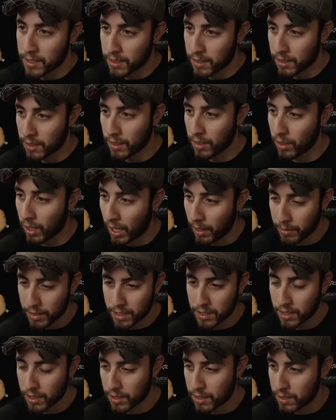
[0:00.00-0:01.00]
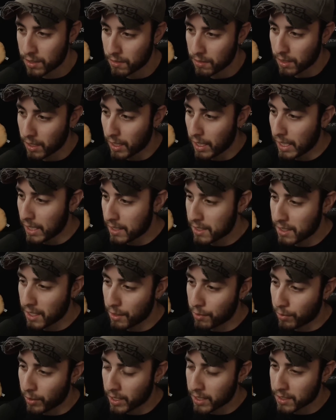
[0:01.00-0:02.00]
And, obviously just stay
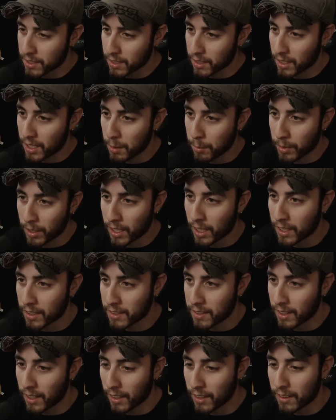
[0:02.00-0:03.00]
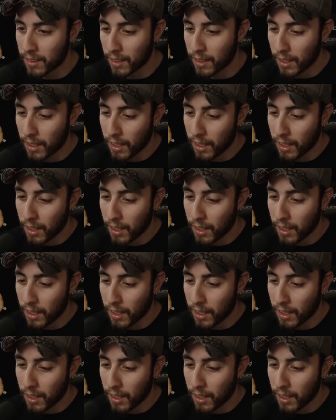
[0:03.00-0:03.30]
friends and keep in contact.